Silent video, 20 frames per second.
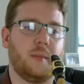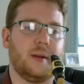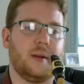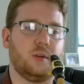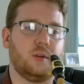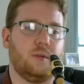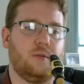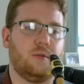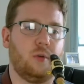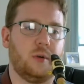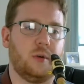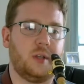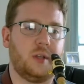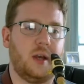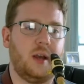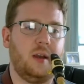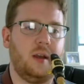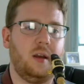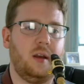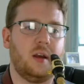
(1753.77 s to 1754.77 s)
mezzo
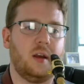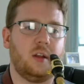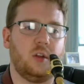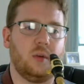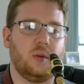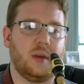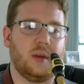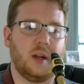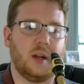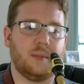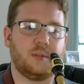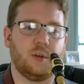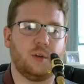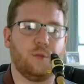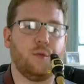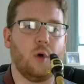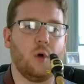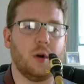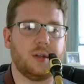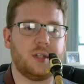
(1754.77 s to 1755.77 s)
forte, you get up to
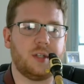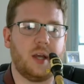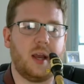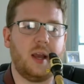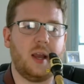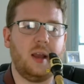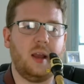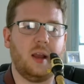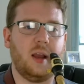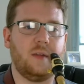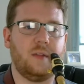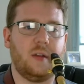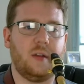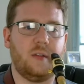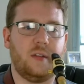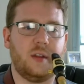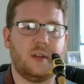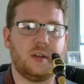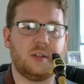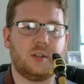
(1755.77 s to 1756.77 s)
forte, and then
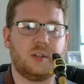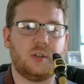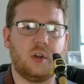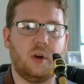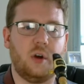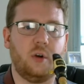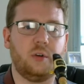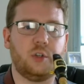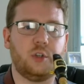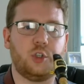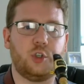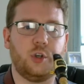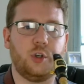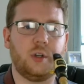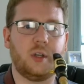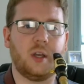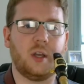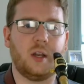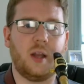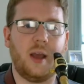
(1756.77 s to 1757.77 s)
this note should
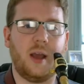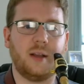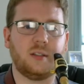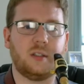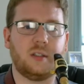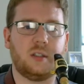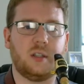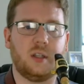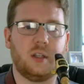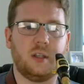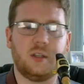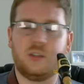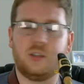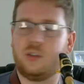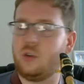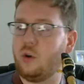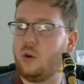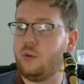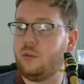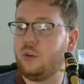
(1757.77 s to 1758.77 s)
connect to this
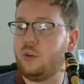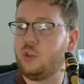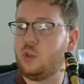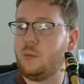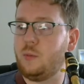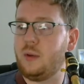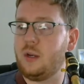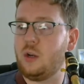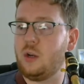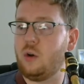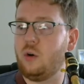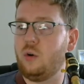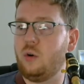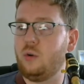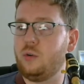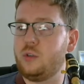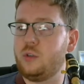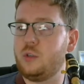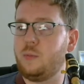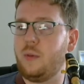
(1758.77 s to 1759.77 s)
note. There should be no
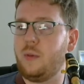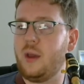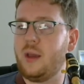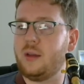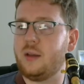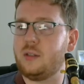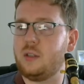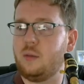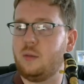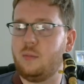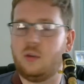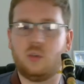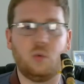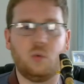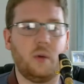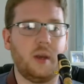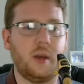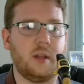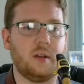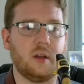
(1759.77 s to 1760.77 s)
space in
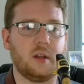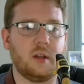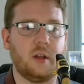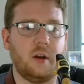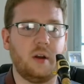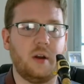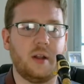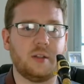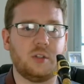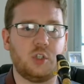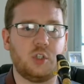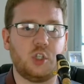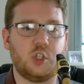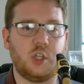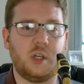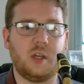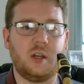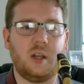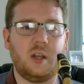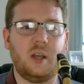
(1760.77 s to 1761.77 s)
between the clarinet's
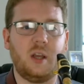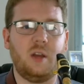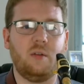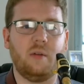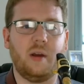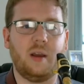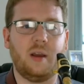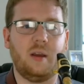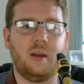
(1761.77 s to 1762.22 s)
G and E right